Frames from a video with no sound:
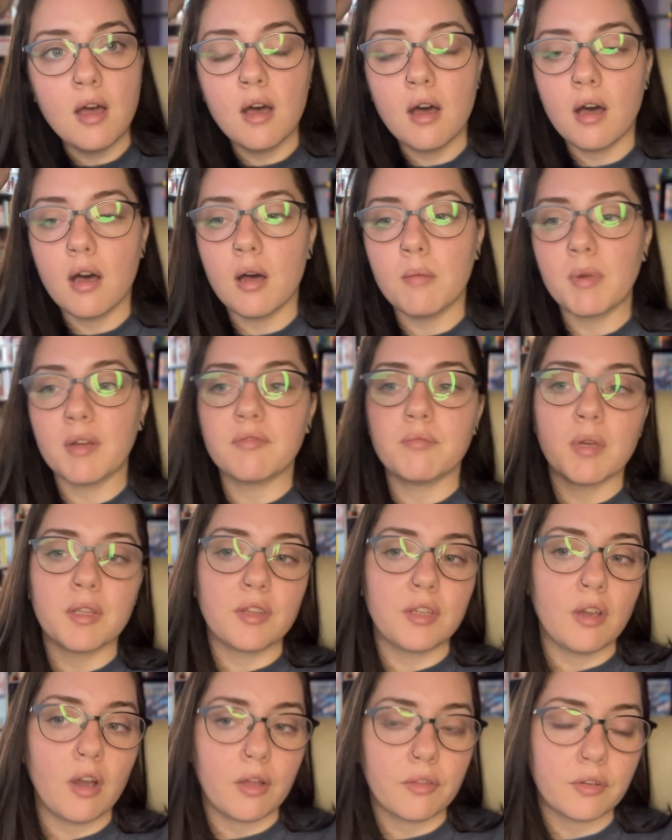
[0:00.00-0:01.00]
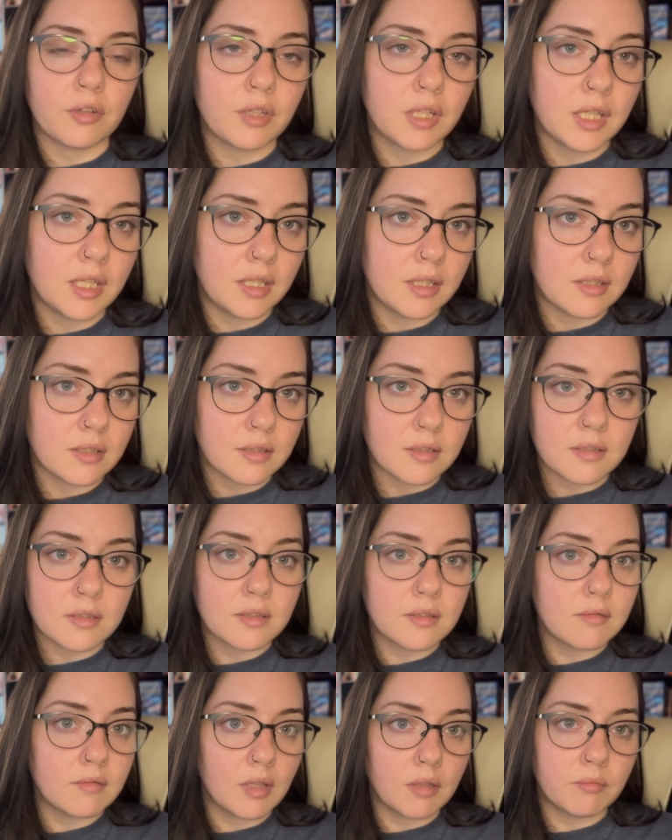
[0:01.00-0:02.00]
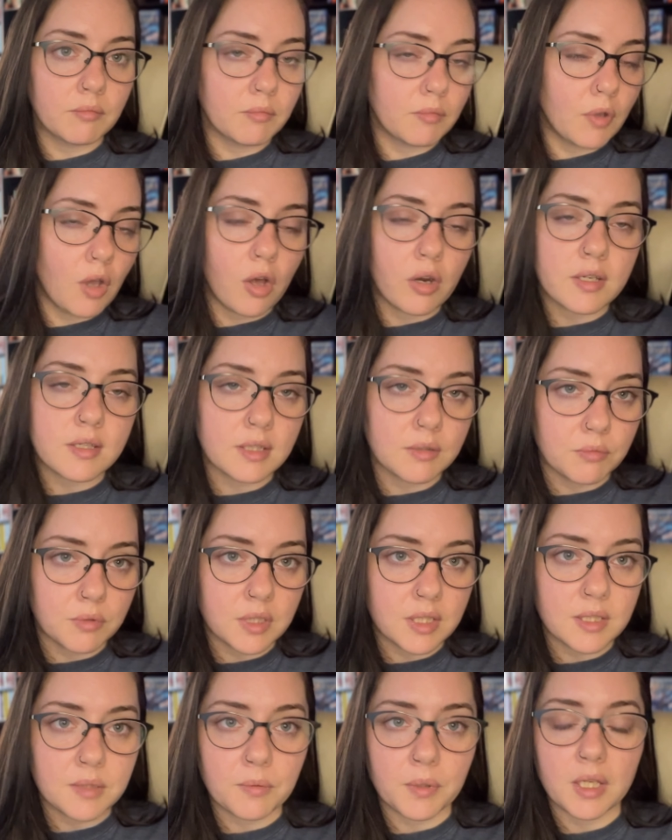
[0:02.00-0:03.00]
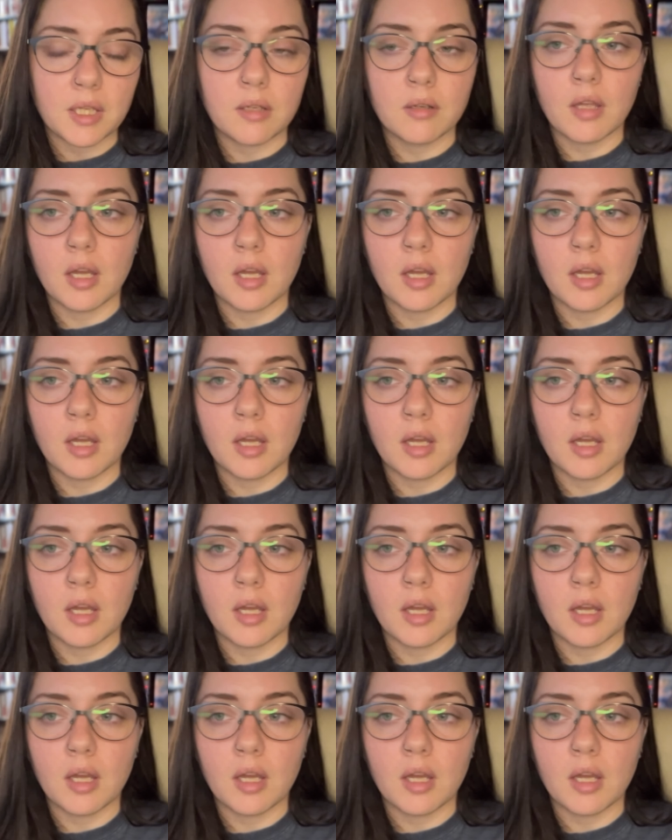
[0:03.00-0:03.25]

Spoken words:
I've met the author. He is honestly really sweet.